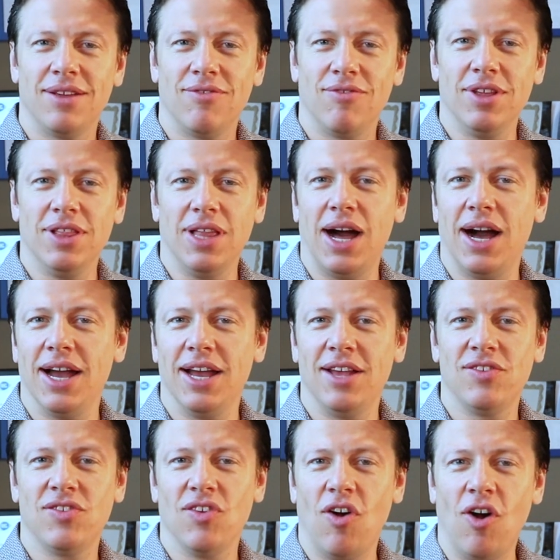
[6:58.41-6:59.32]

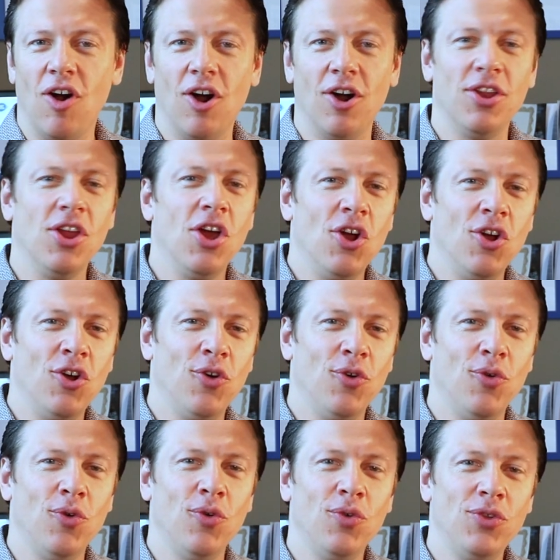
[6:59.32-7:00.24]
relies on
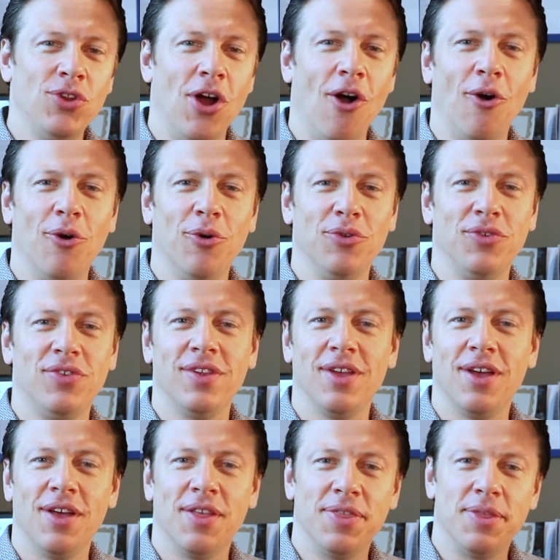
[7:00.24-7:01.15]
who
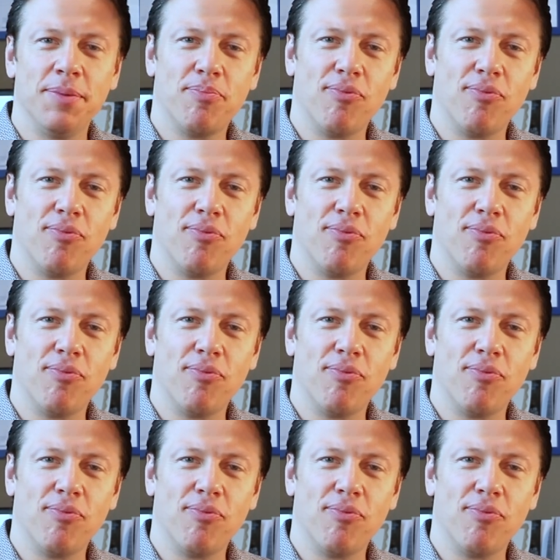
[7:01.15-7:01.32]
knows the